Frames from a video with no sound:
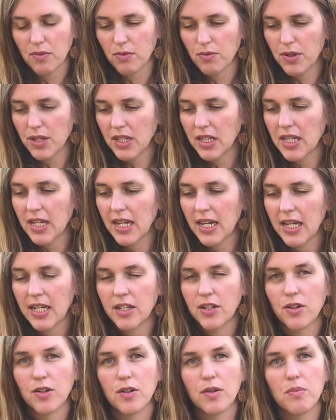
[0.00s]
really
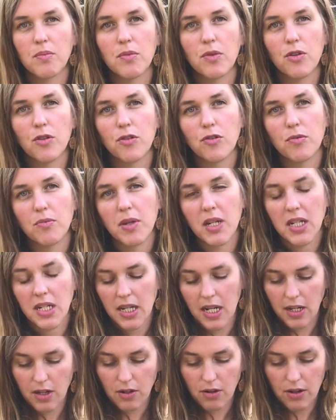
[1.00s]
hindered movement
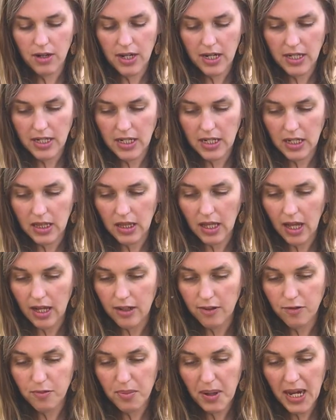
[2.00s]
and created a
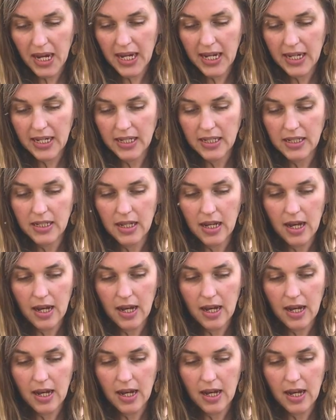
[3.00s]
lot of pain.